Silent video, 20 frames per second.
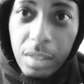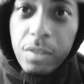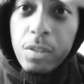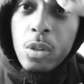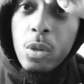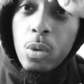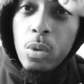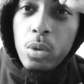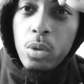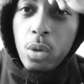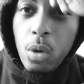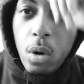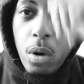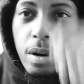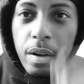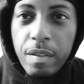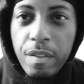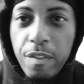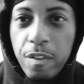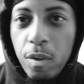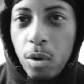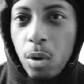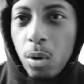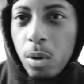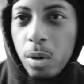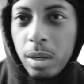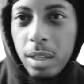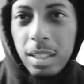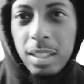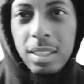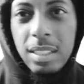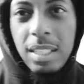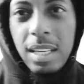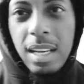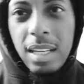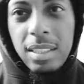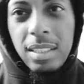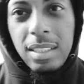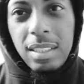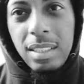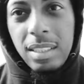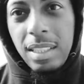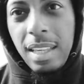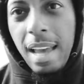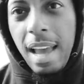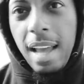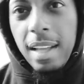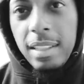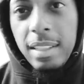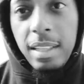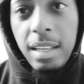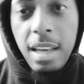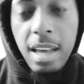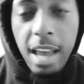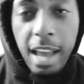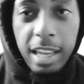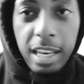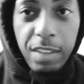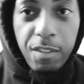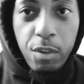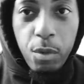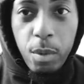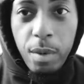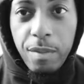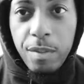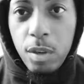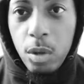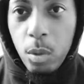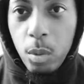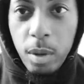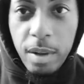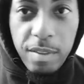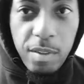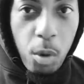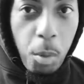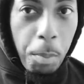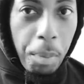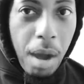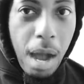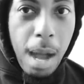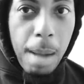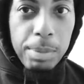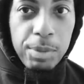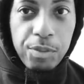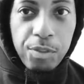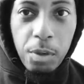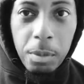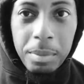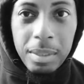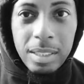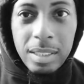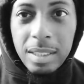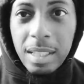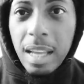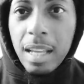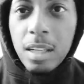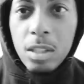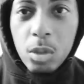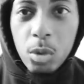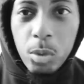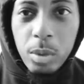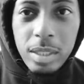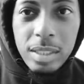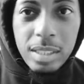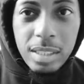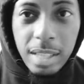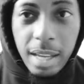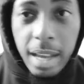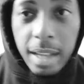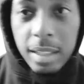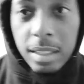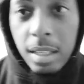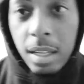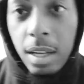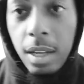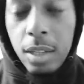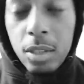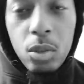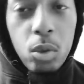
of New York, Florida, Texas, Cali, and even where your where your pops from, the state of Louisiana.